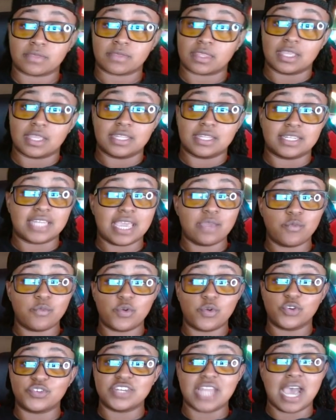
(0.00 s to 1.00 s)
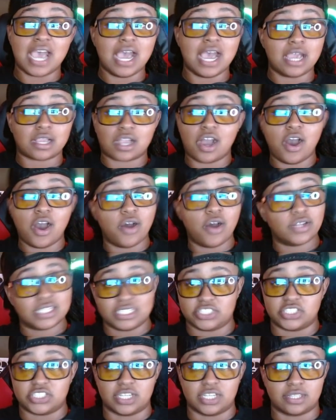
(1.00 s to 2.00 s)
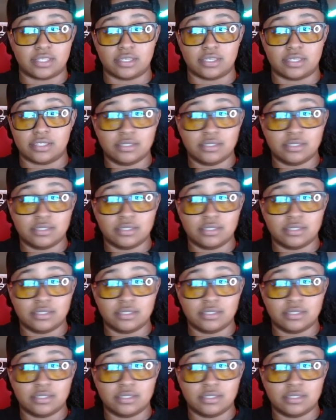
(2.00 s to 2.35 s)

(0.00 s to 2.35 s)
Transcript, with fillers: they will not call each other.